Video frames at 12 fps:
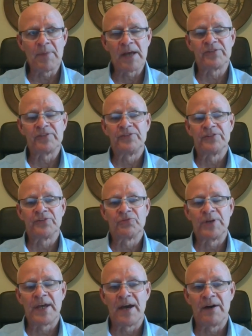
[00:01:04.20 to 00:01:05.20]
messages
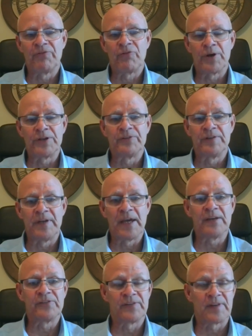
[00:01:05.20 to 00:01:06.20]
we have for you today
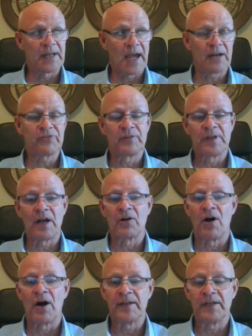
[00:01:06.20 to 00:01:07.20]
is that actually our
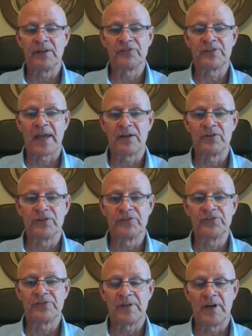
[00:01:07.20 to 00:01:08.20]
auditing
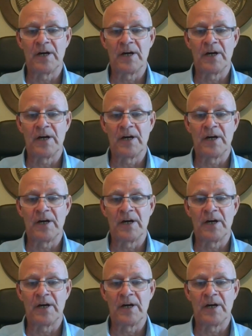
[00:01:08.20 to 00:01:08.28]
standards